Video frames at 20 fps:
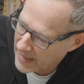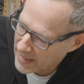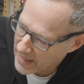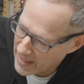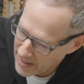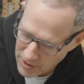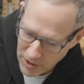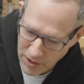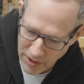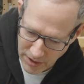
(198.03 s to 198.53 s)

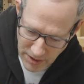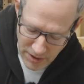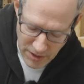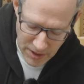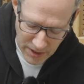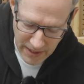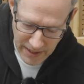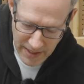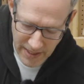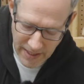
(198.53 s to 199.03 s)
It's good
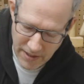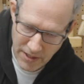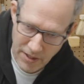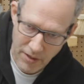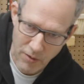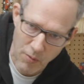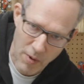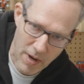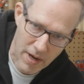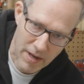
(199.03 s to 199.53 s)
to connect to
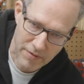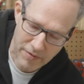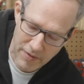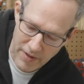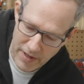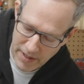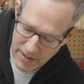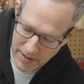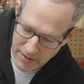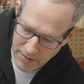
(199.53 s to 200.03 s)
the
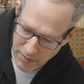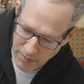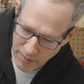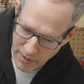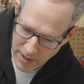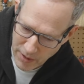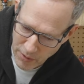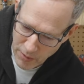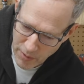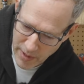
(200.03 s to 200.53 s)
Wi-Fi
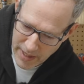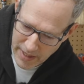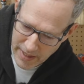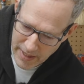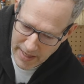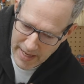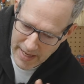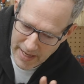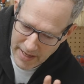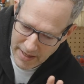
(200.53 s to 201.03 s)
right
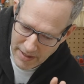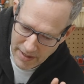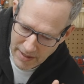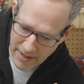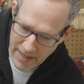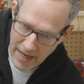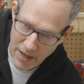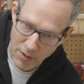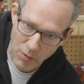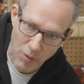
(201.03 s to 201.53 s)
away,
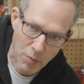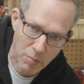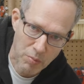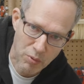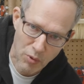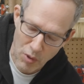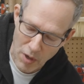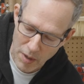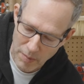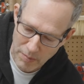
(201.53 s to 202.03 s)
and that will
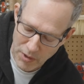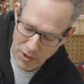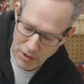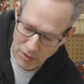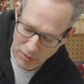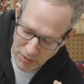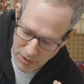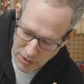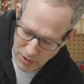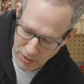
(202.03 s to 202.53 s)
prompt
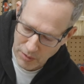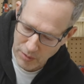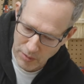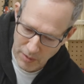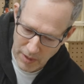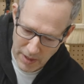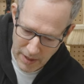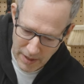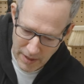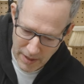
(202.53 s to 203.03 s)
you to
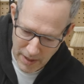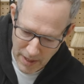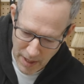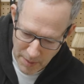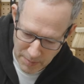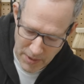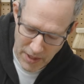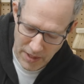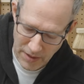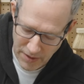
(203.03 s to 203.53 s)

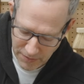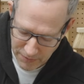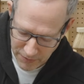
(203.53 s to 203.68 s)
update the